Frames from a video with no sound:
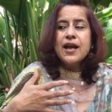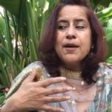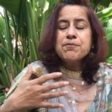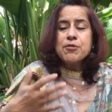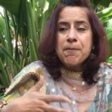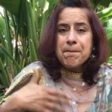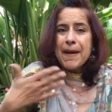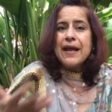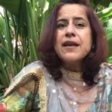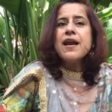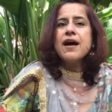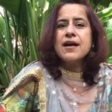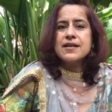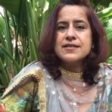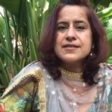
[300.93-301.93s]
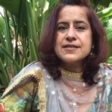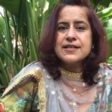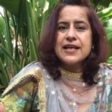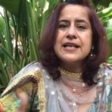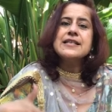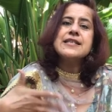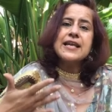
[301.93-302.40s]
propel us
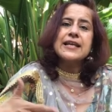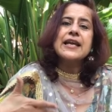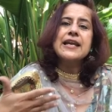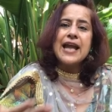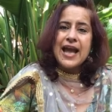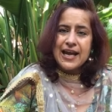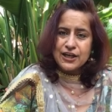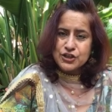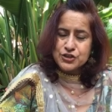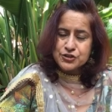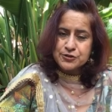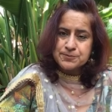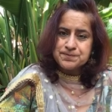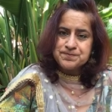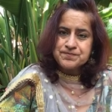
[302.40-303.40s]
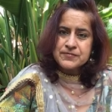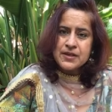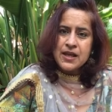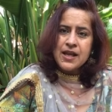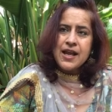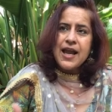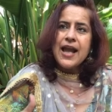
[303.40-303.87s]
in taking action.
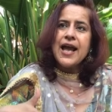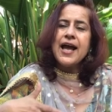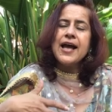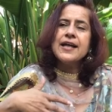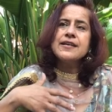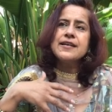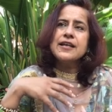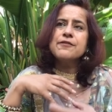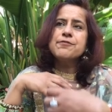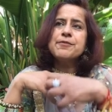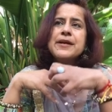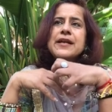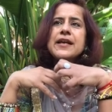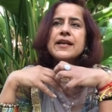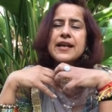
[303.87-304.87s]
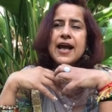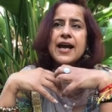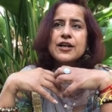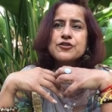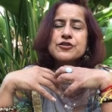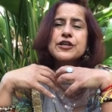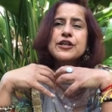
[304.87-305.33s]
And if we can
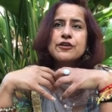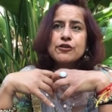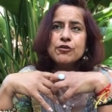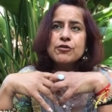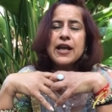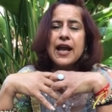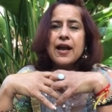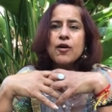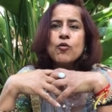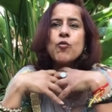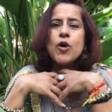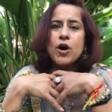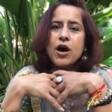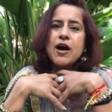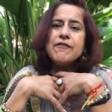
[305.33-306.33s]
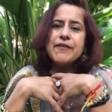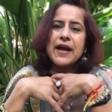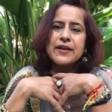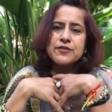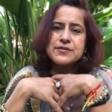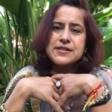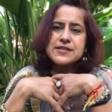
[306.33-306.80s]
actually look at what our
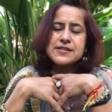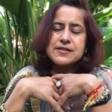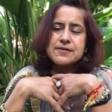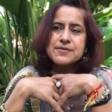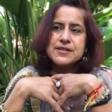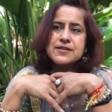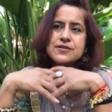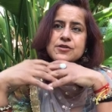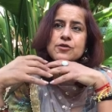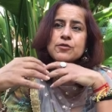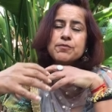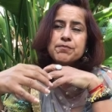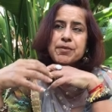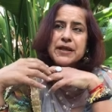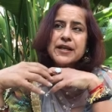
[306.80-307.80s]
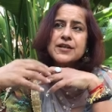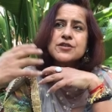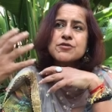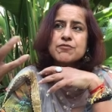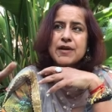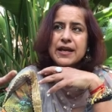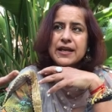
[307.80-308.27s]
value systems is, you'll begin
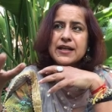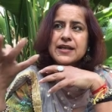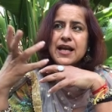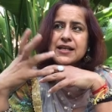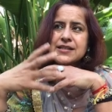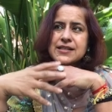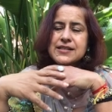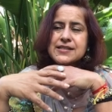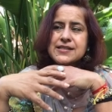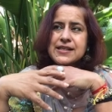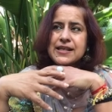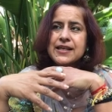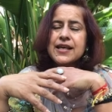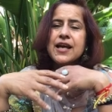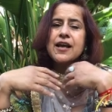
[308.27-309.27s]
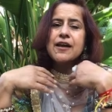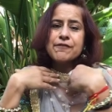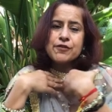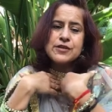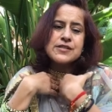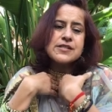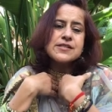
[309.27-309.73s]
to recognize and see. For
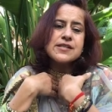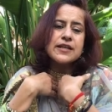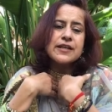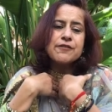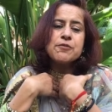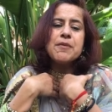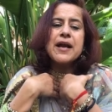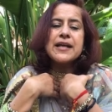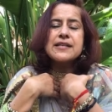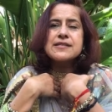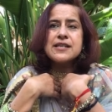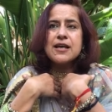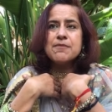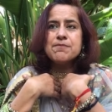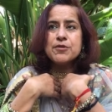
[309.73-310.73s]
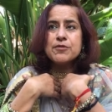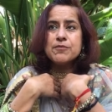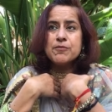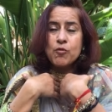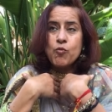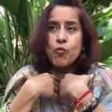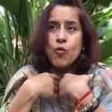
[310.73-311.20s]
instance, I'll give you my example.
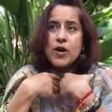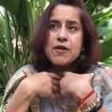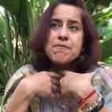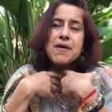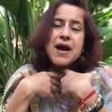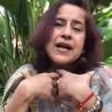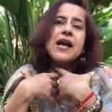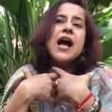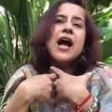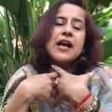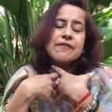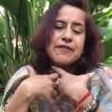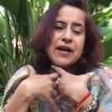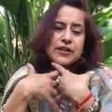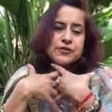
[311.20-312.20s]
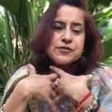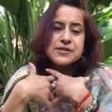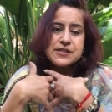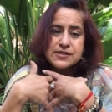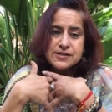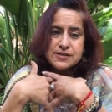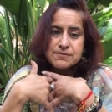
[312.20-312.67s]
One of my high value
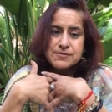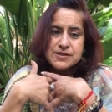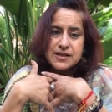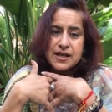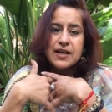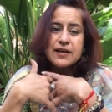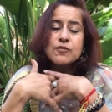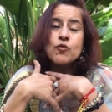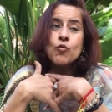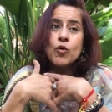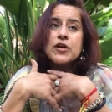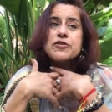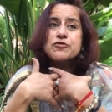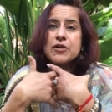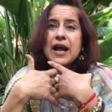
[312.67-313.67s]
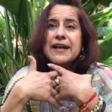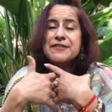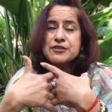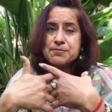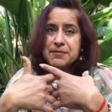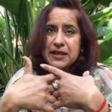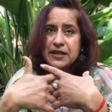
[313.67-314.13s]
systems and what
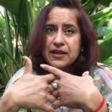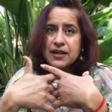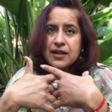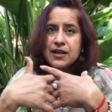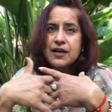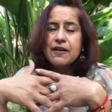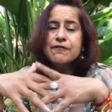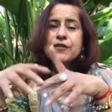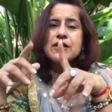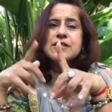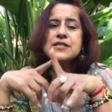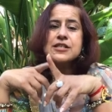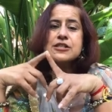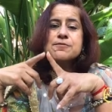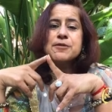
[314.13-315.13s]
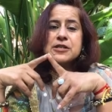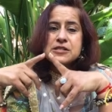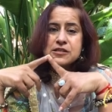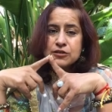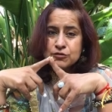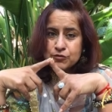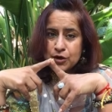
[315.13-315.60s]
drives me, first is
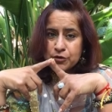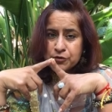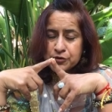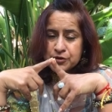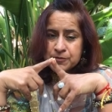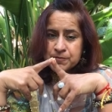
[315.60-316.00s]
personal growth,